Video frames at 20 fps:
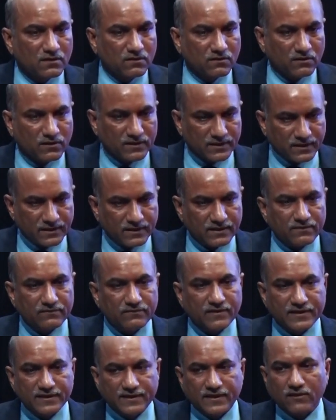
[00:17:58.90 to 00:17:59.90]
on a
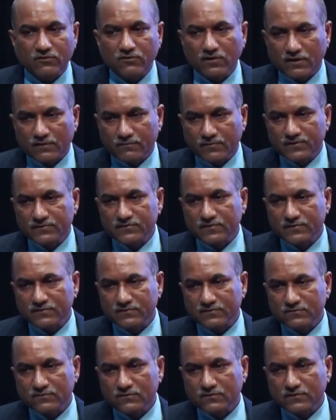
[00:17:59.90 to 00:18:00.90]
very regular basis.
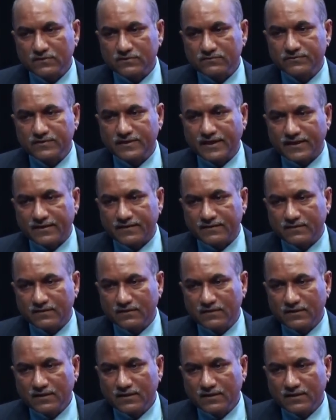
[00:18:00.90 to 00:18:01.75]
So if we can